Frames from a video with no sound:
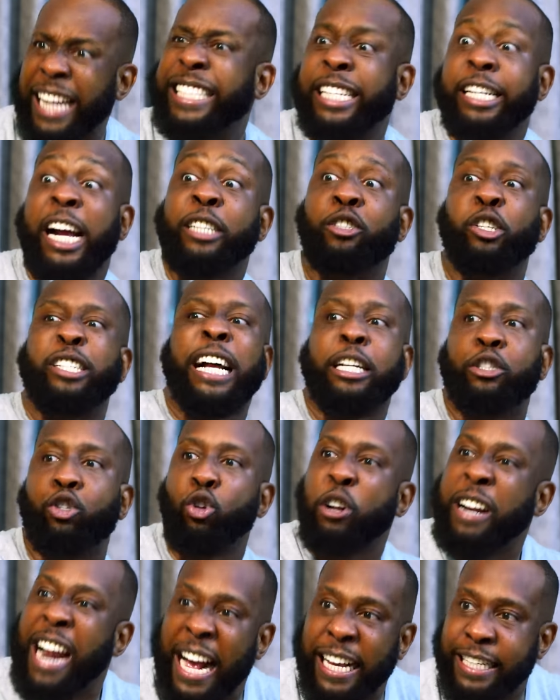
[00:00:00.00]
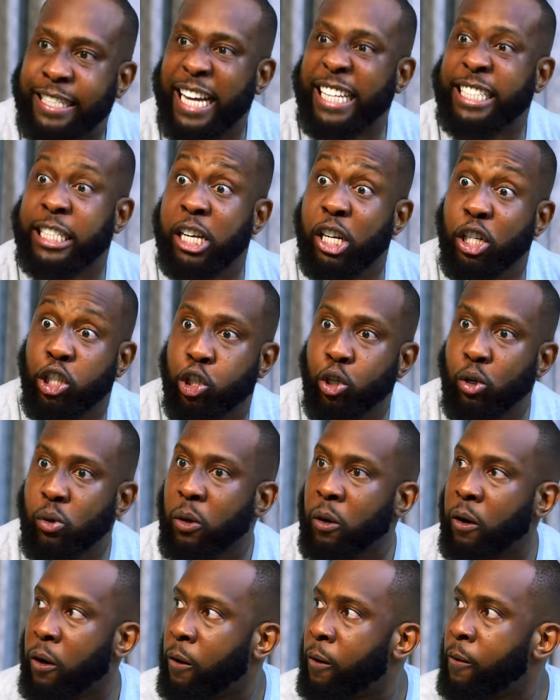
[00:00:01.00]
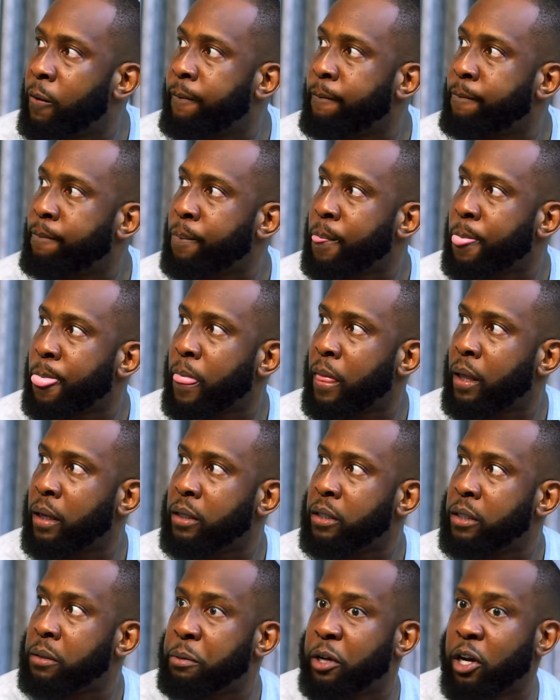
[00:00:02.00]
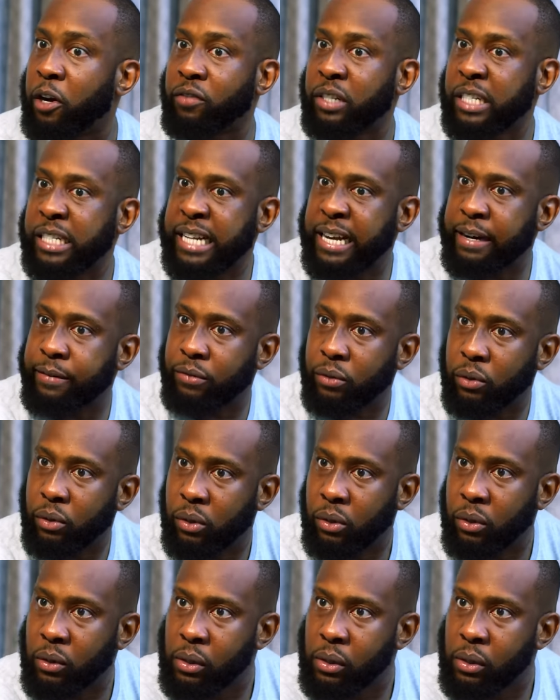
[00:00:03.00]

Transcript: go. I think I choose her too nice. That's the issue. Speak of the devil.